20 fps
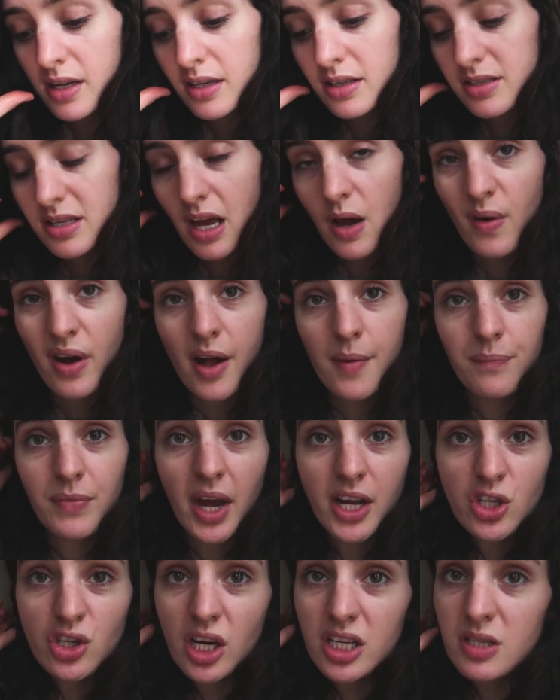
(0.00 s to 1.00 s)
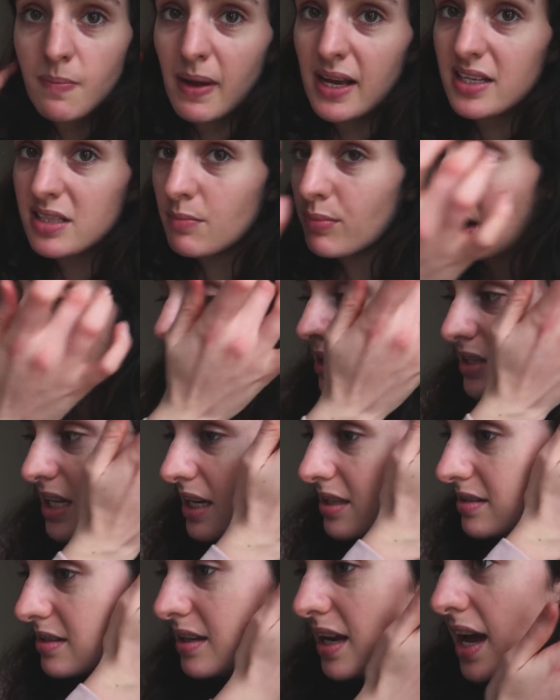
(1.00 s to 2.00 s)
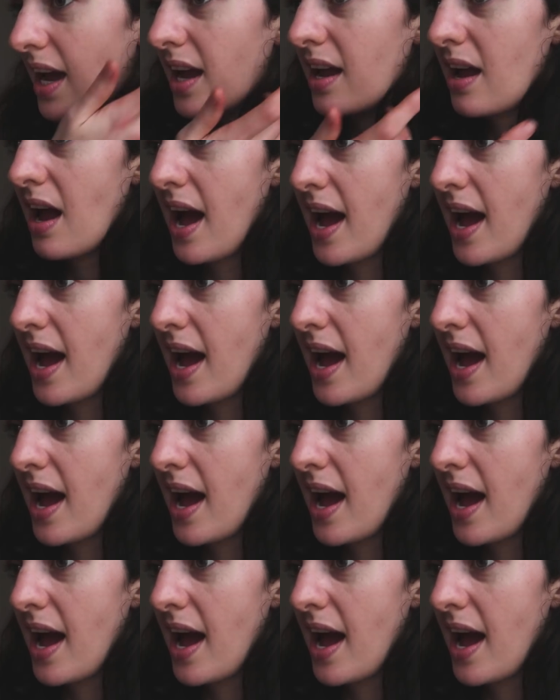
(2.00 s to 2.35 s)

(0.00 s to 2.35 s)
So I tried to bake some brownies yesterday,